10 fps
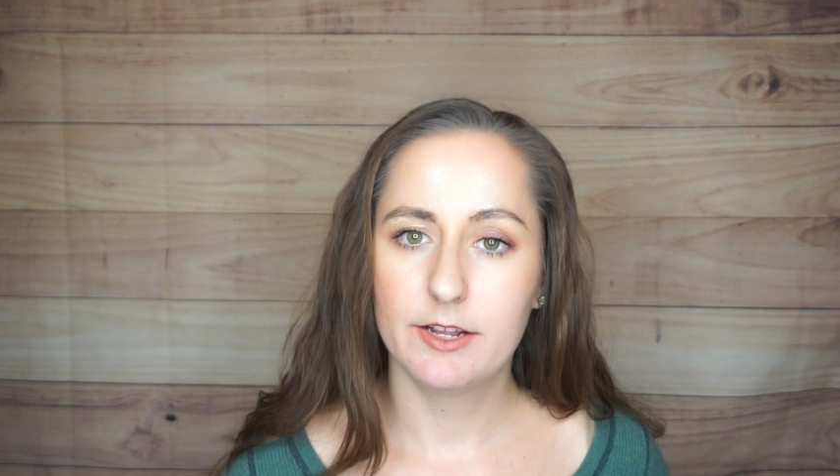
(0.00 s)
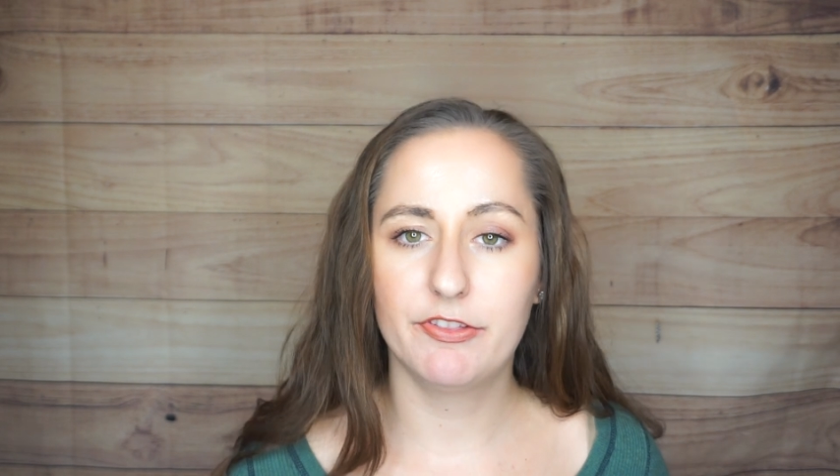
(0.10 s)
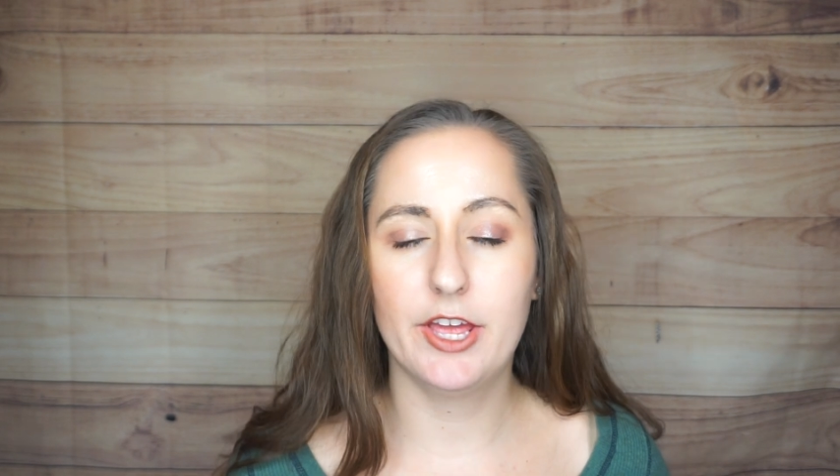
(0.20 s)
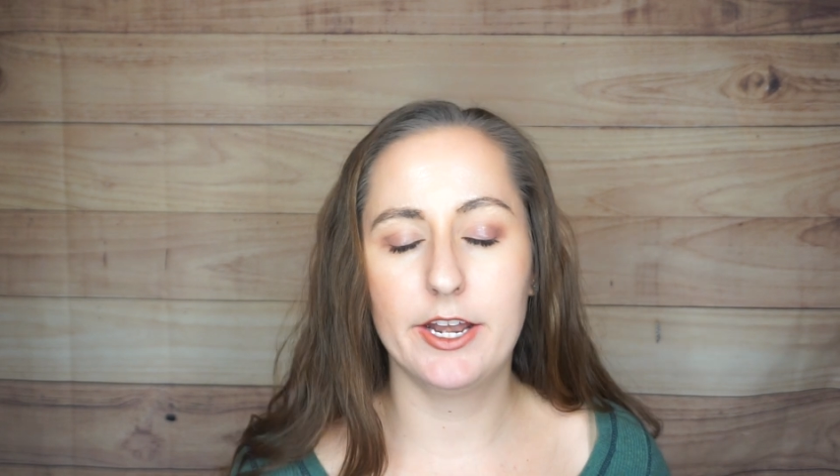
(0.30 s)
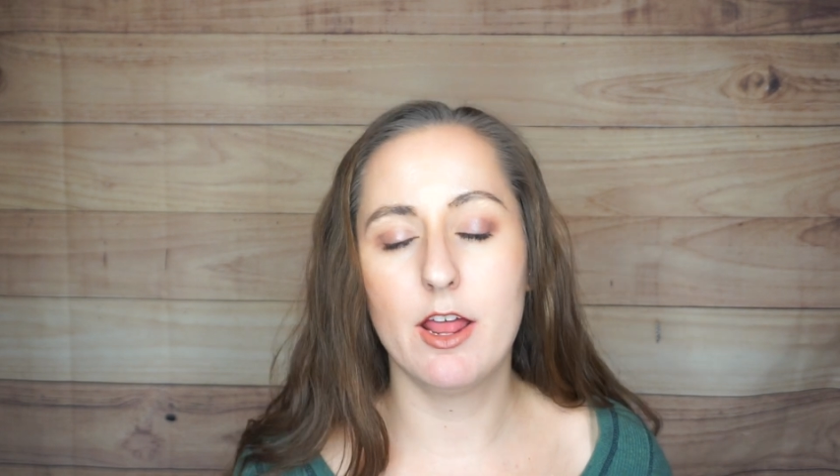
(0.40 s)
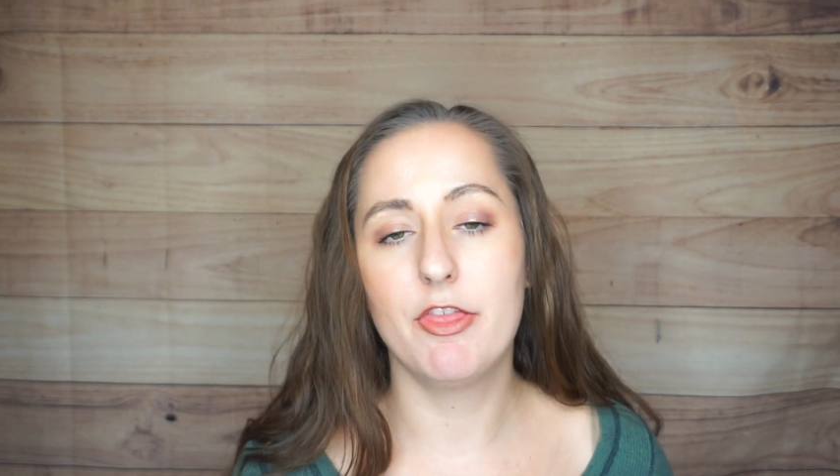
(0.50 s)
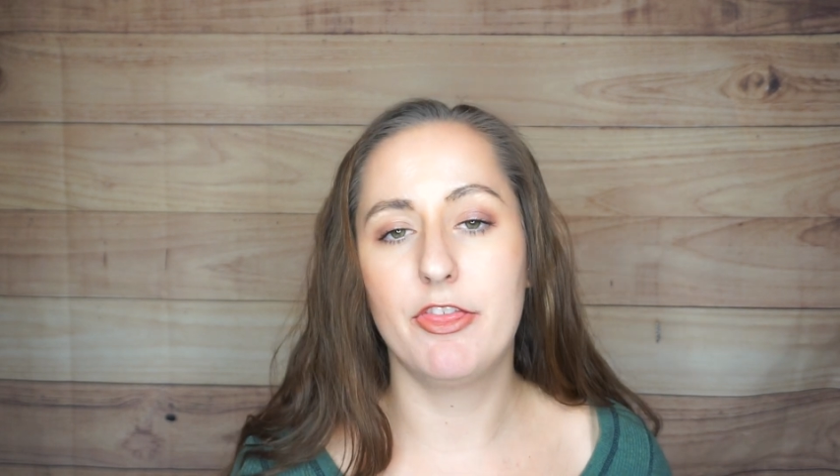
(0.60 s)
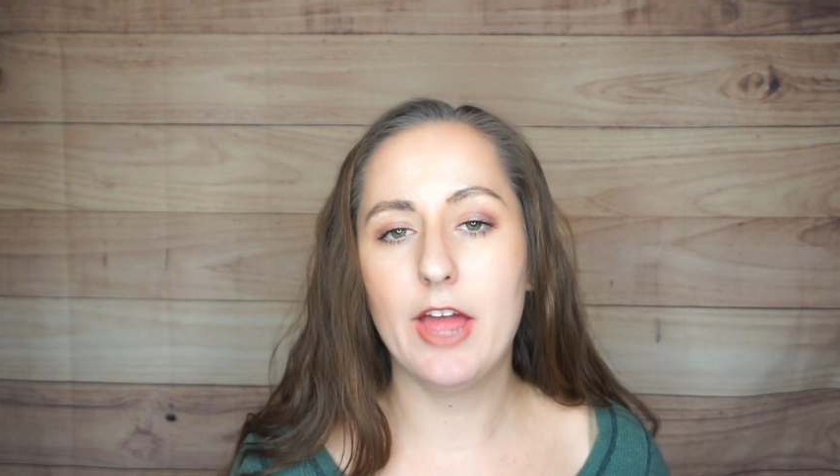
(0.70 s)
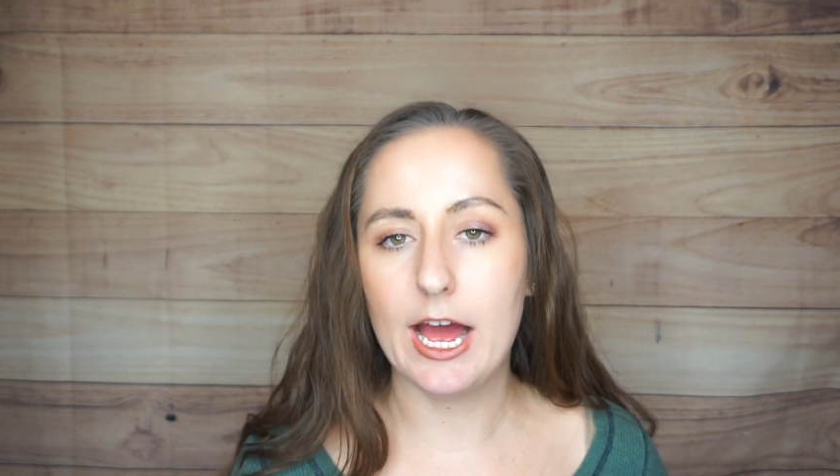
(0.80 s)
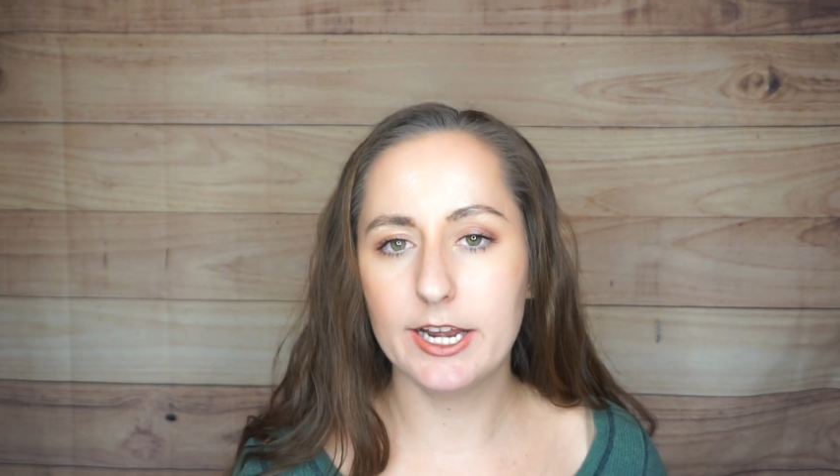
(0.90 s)
then
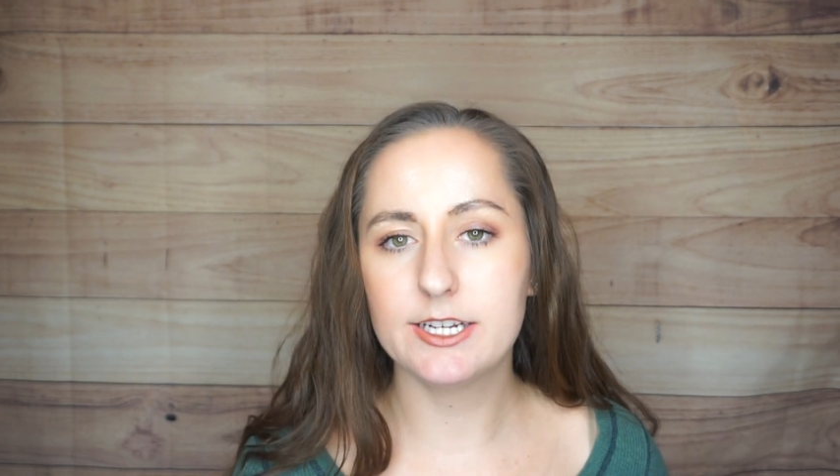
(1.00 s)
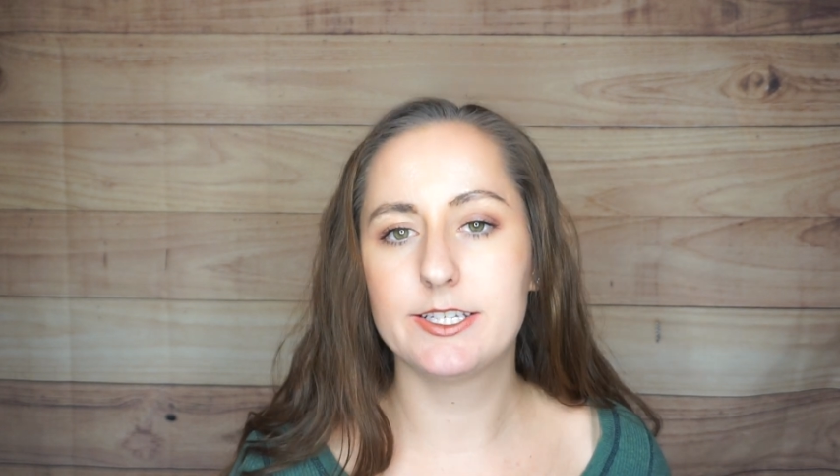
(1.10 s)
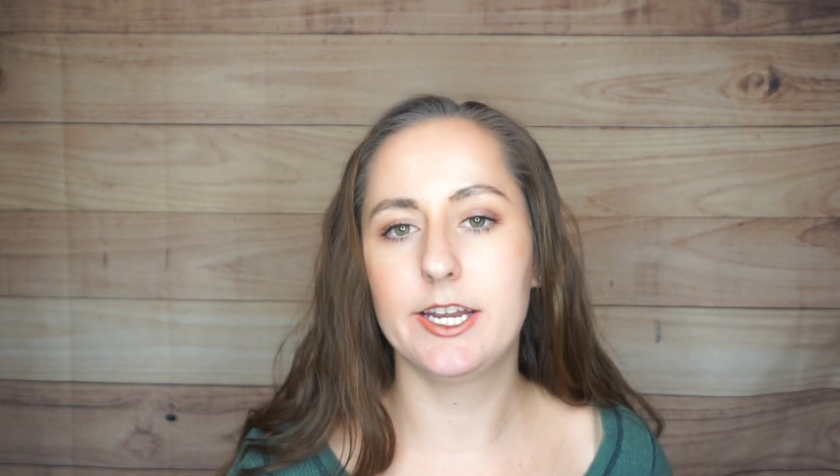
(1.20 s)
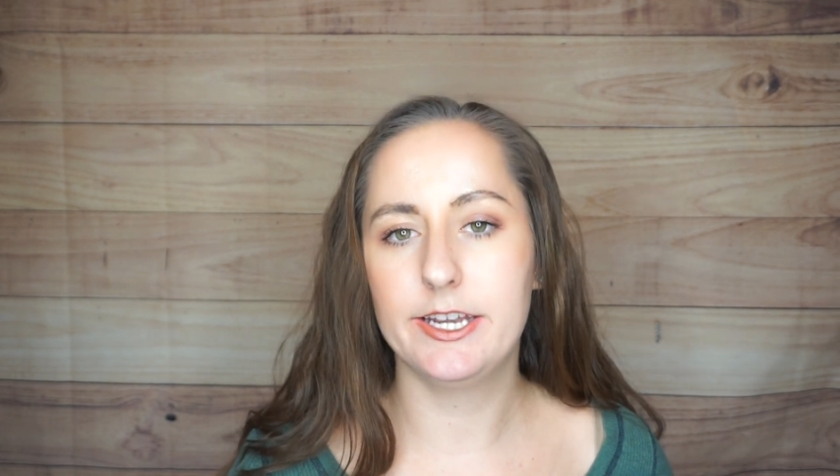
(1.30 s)
that is a